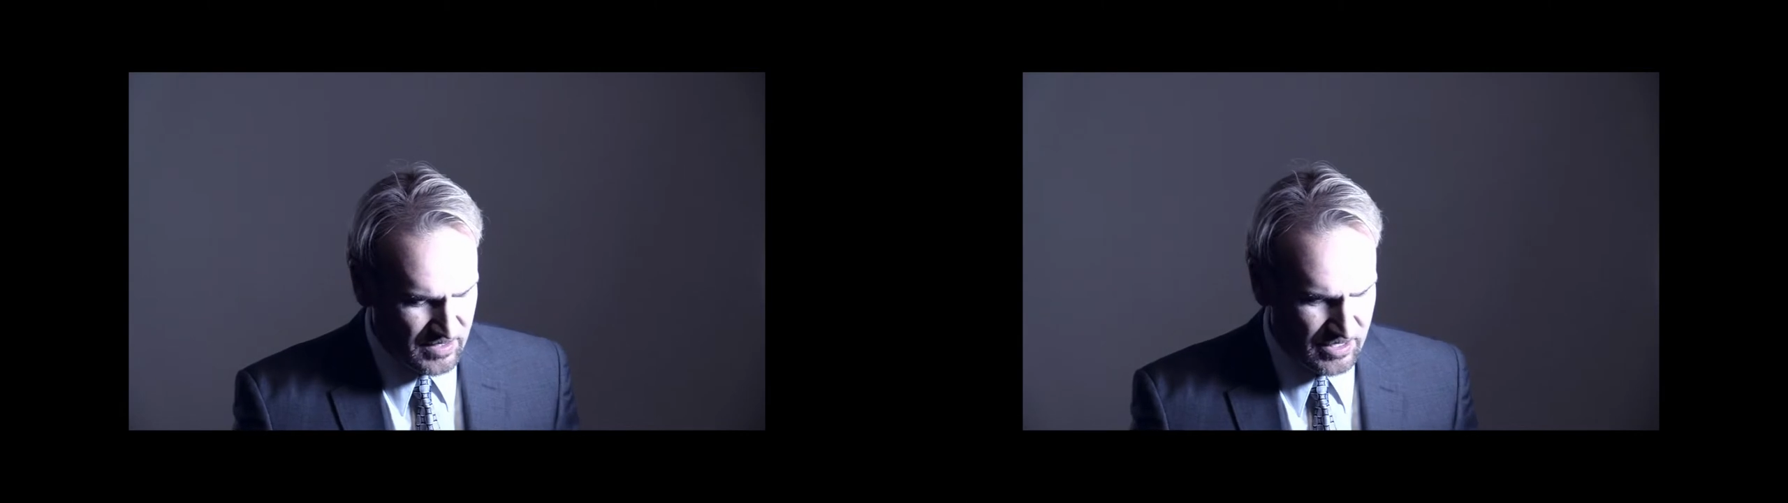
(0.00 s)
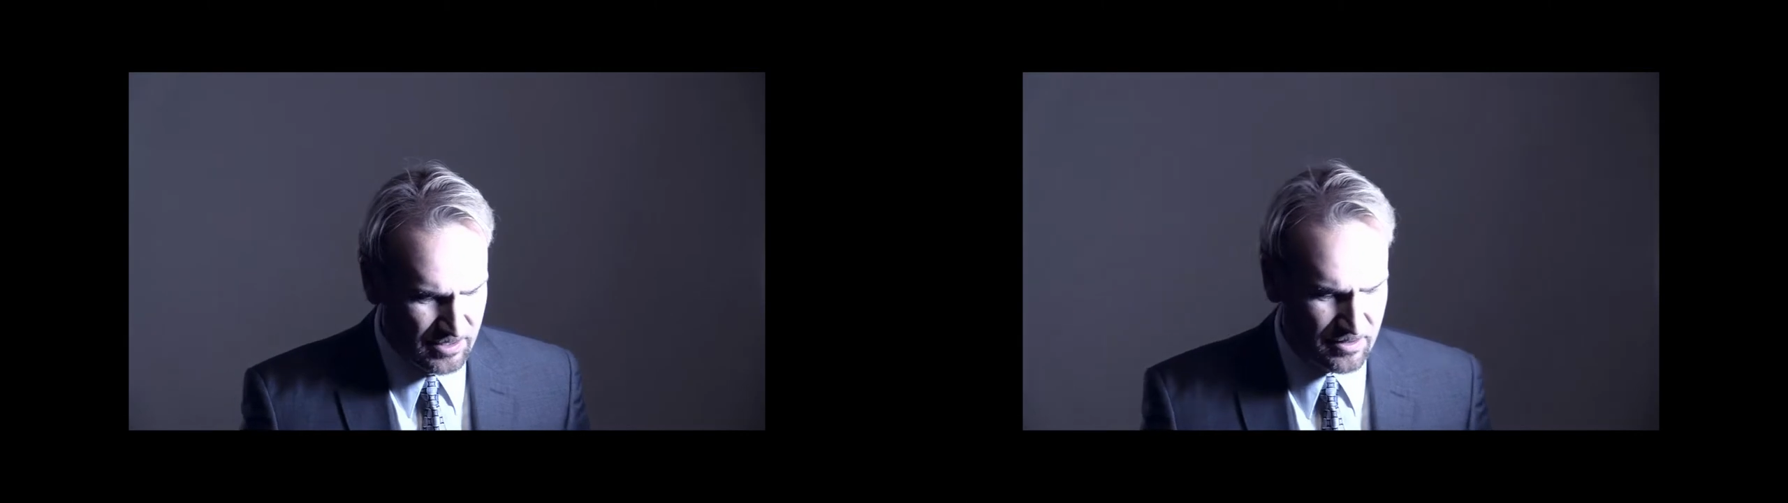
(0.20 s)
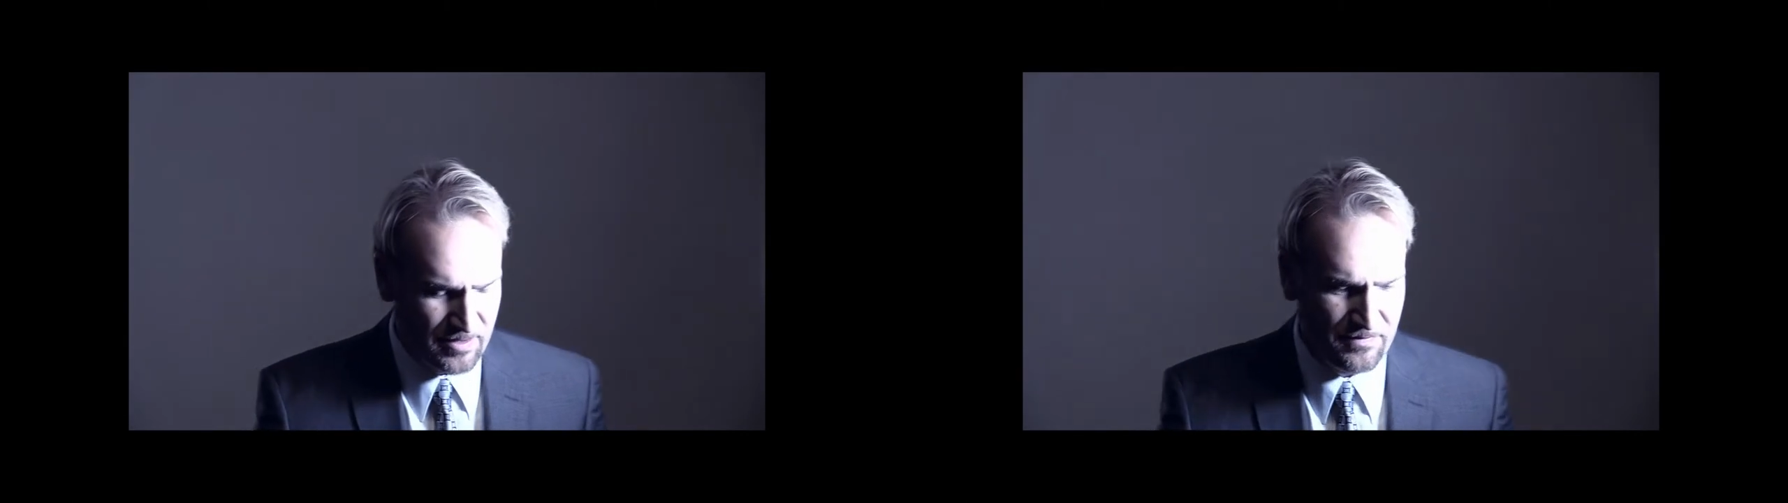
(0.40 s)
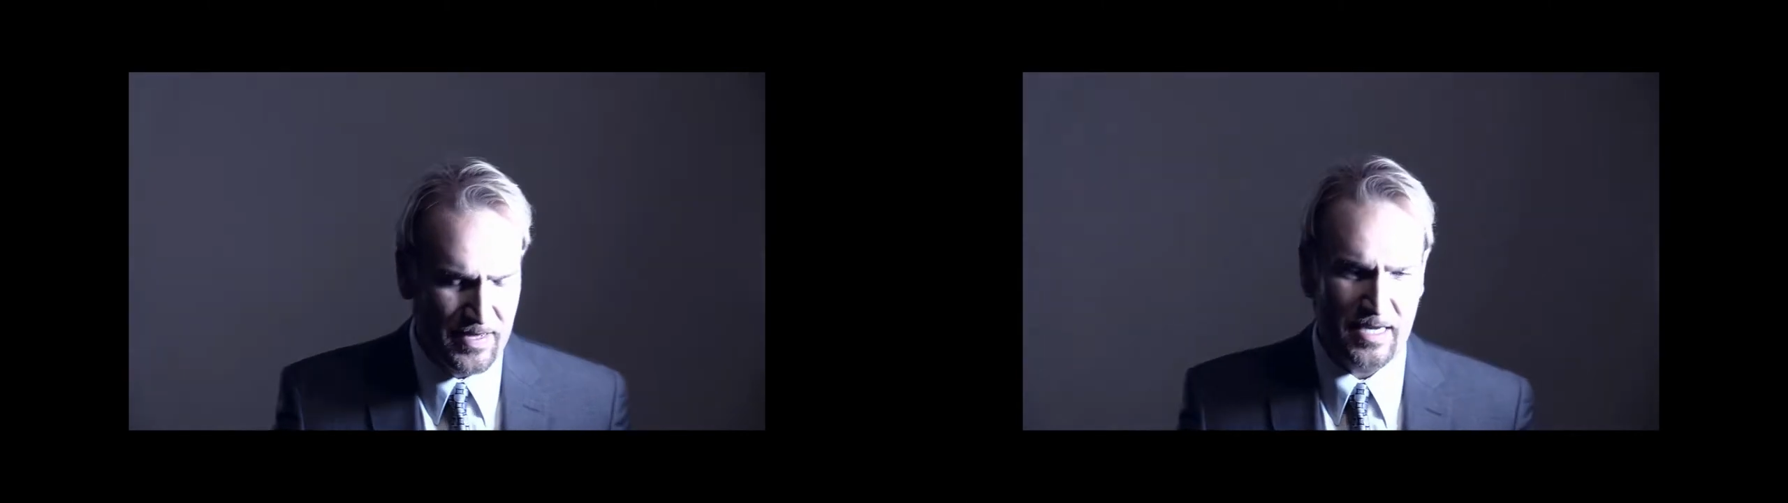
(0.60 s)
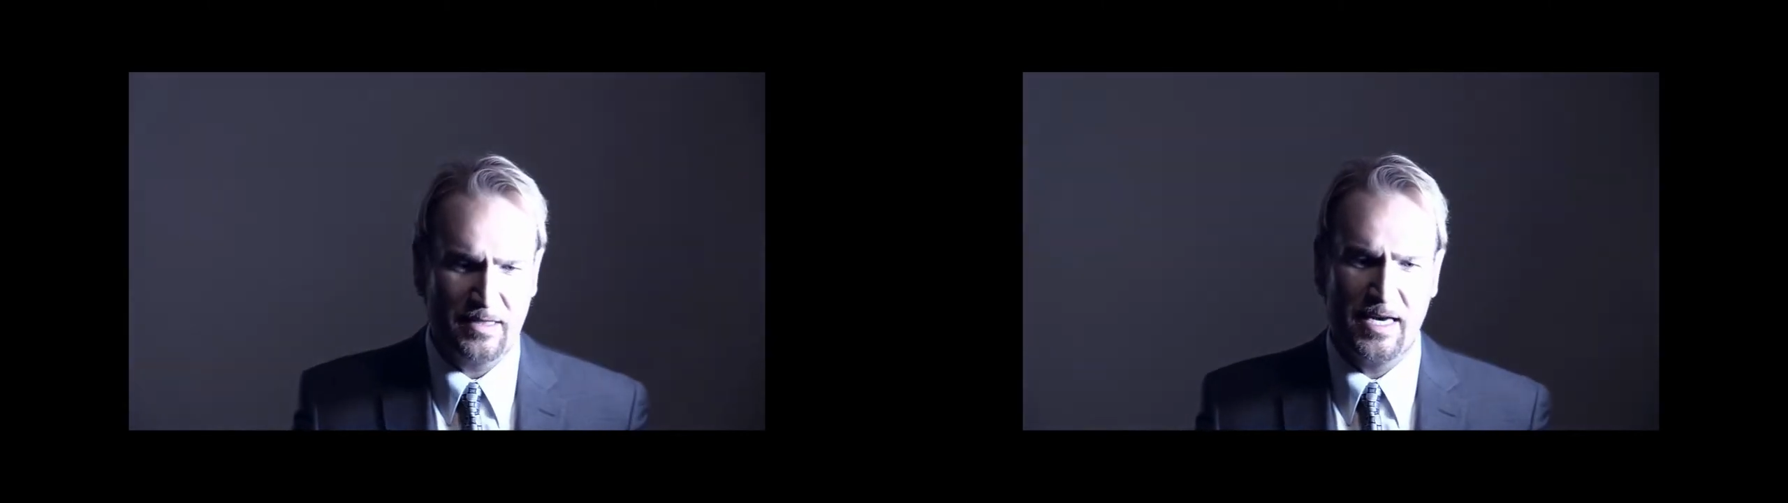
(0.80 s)
here the
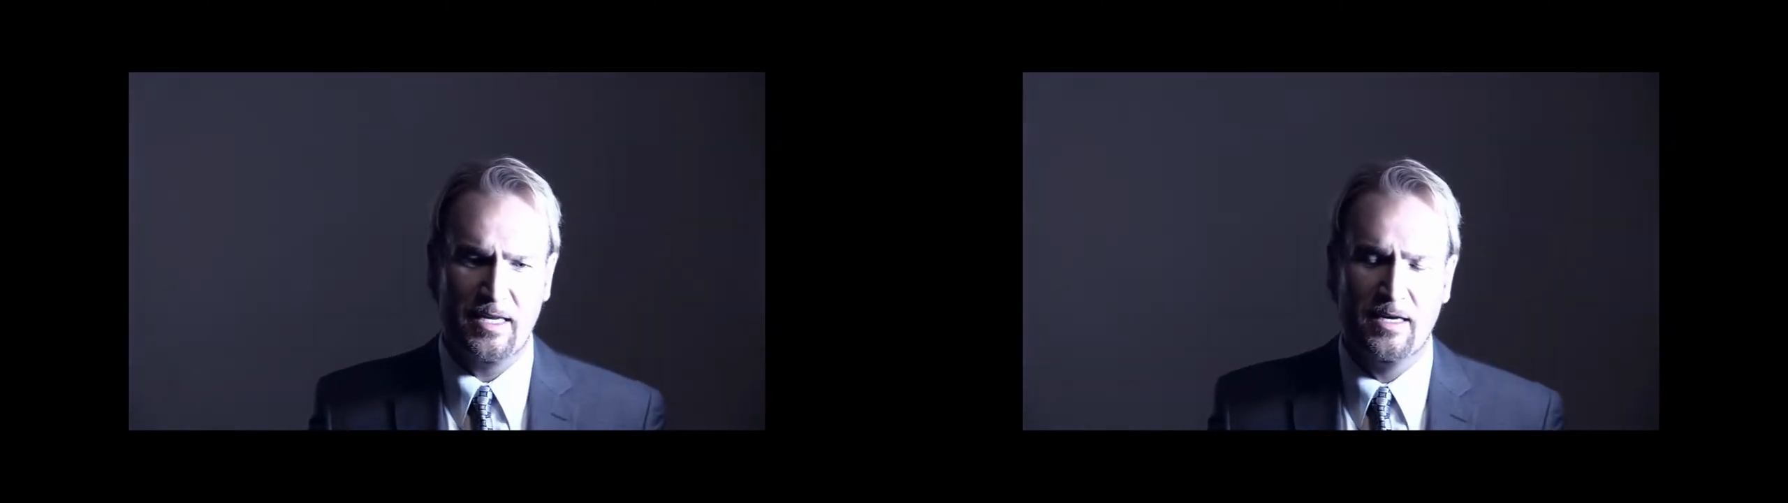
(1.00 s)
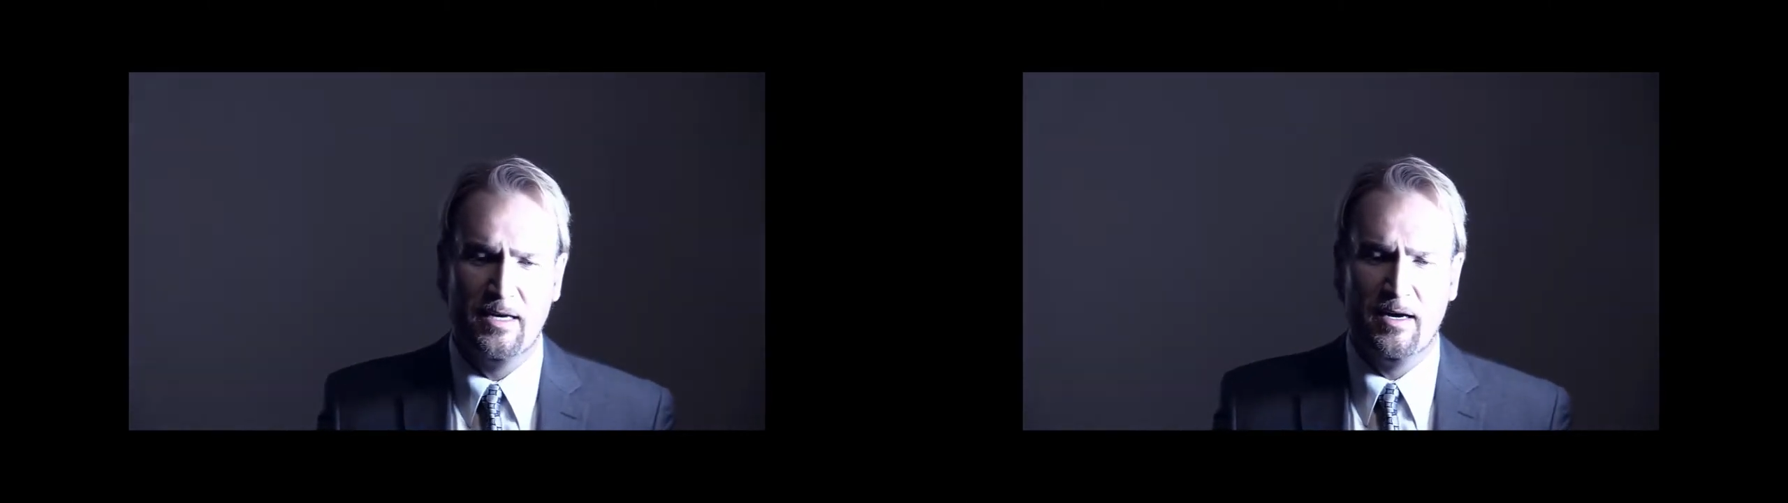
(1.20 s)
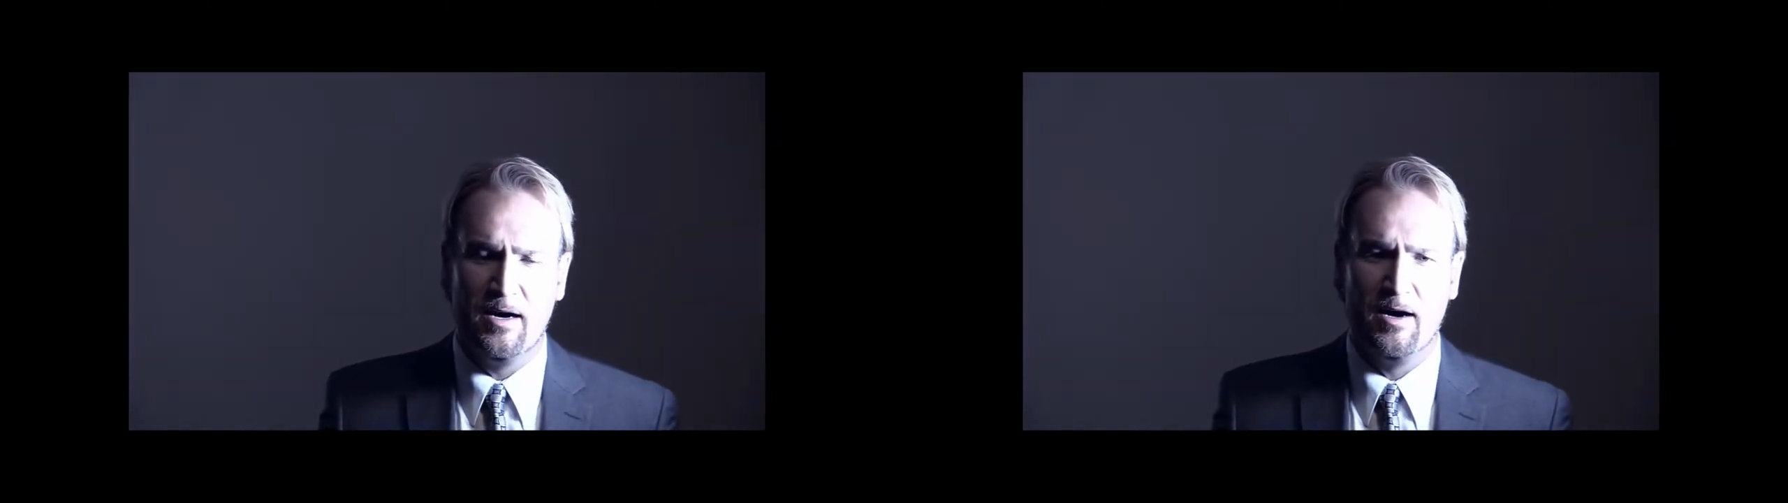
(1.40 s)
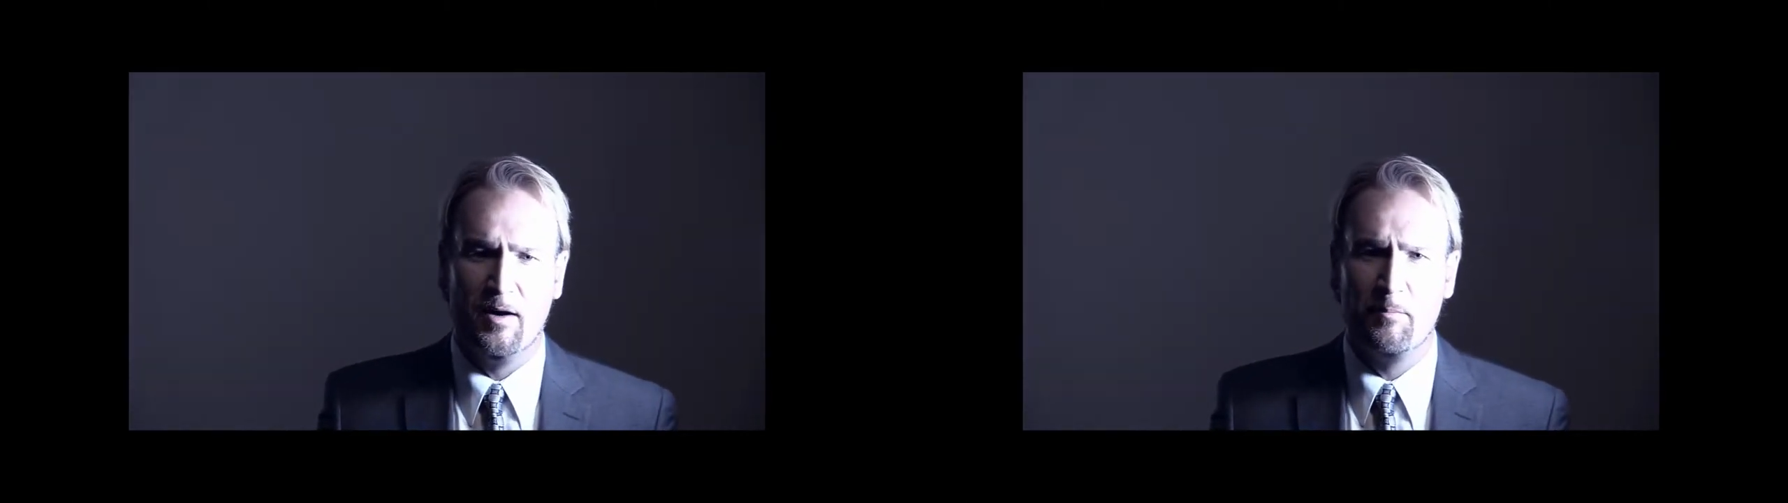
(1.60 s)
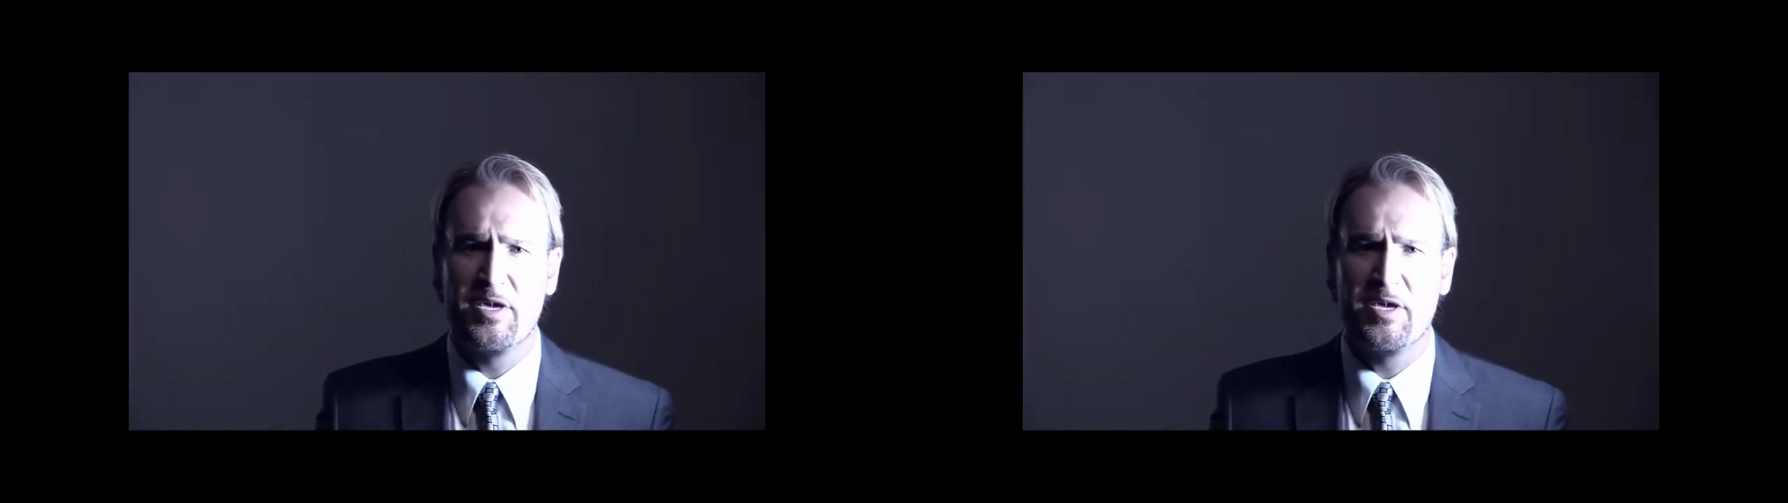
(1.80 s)
fact that uh,